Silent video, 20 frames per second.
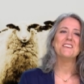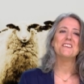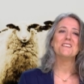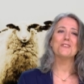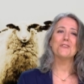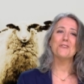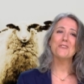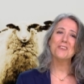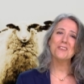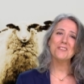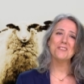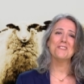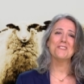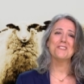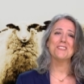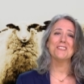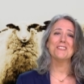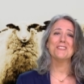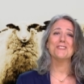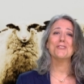So the good
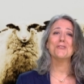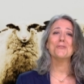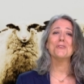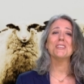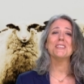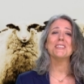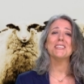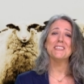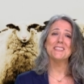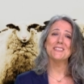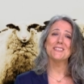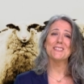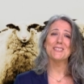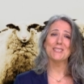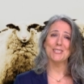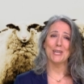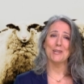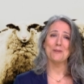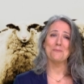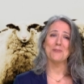news is you can eat
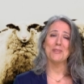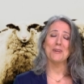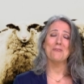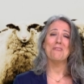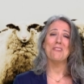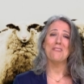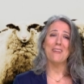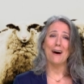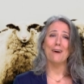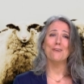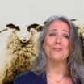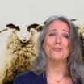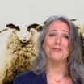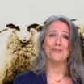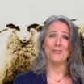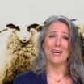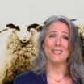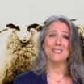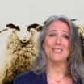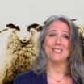sustainably without
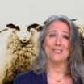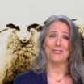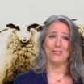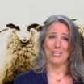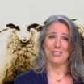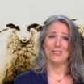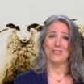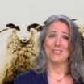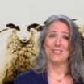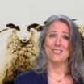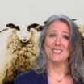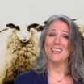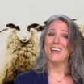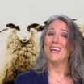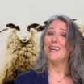drastic changes.